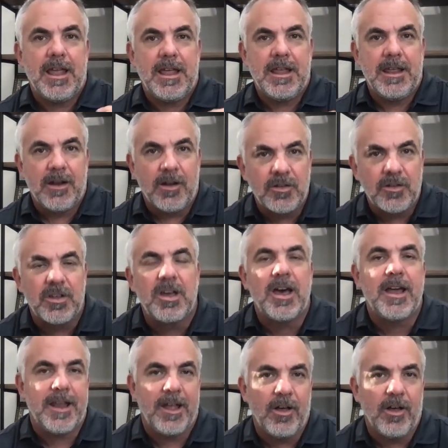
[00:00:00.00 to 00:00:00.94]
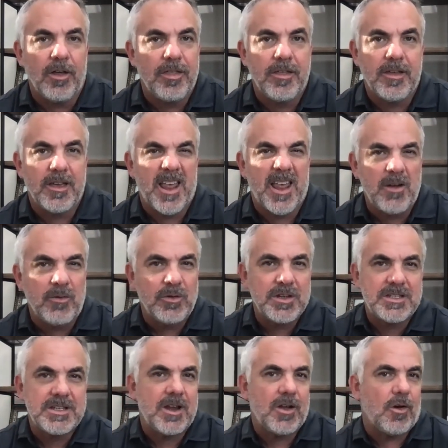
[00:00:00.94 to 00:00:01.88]
and on gut health. I don't want
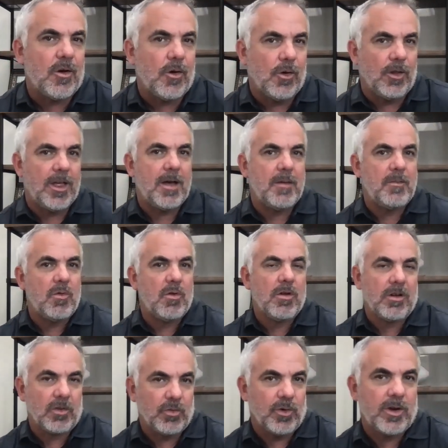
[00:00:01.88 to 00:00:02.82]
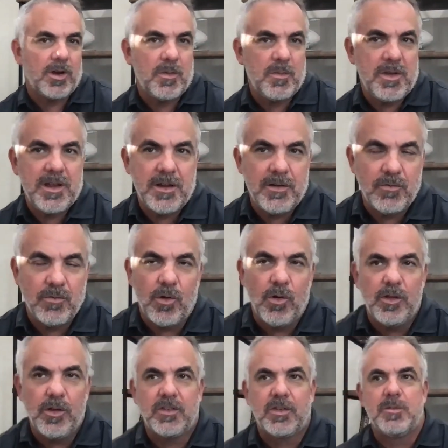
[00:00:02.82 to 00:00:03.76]
to say a whole lot more because we're going to be
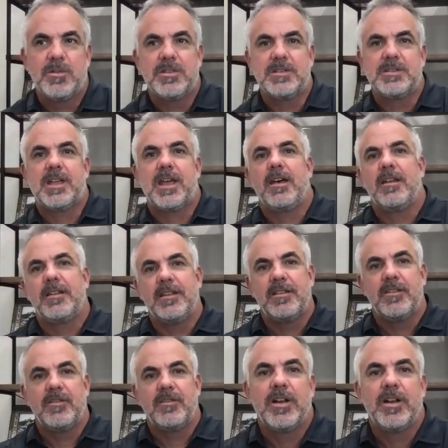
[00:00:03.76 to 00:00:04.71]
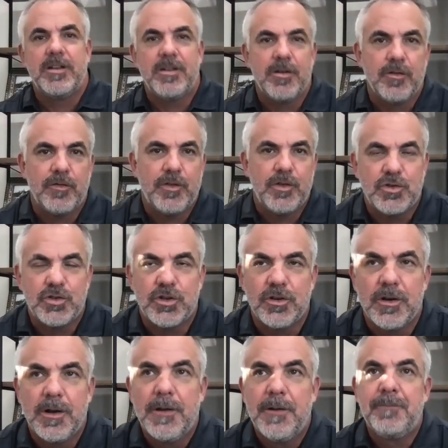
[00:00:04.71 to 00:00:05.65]
rolling some of this out in the very near
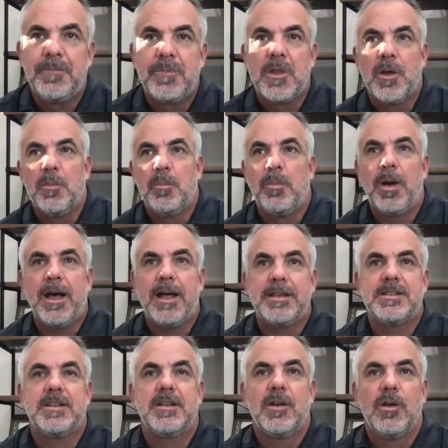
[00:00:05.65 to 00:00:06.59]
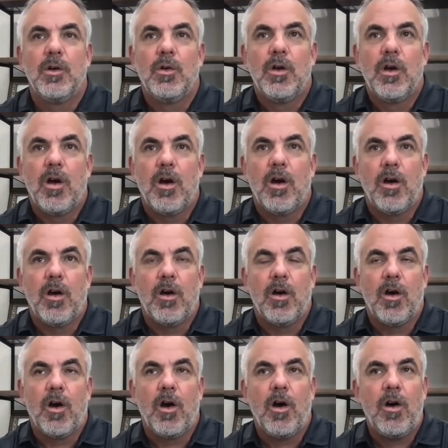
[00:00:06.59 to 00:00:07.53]
future, but
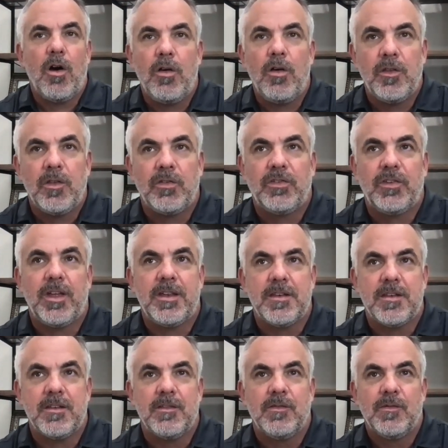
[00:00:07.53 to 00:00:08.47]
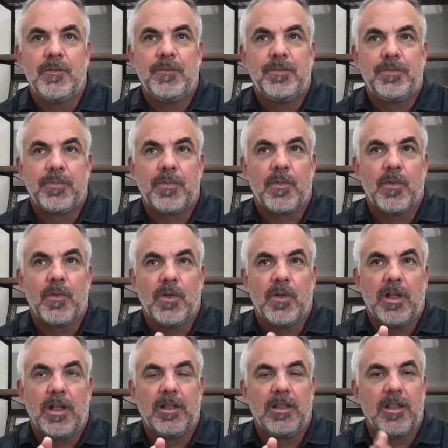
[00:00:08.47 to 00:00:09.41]
all of a sudden,
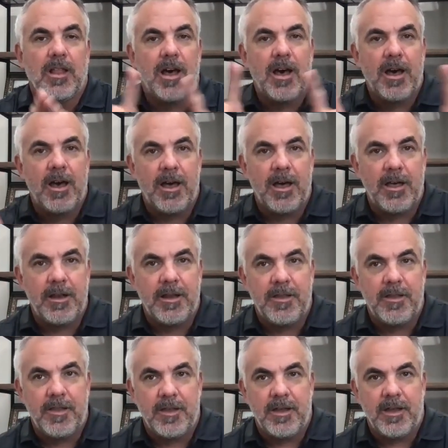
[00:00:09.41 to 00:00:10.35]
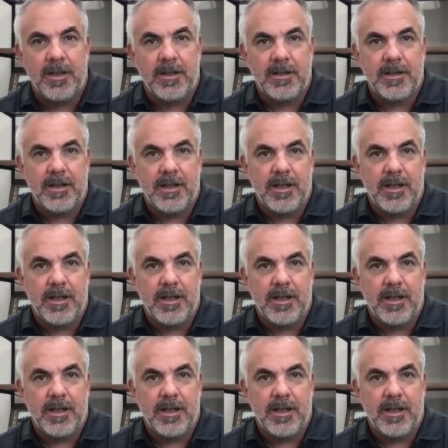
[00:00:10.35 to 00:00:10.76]
a lot of the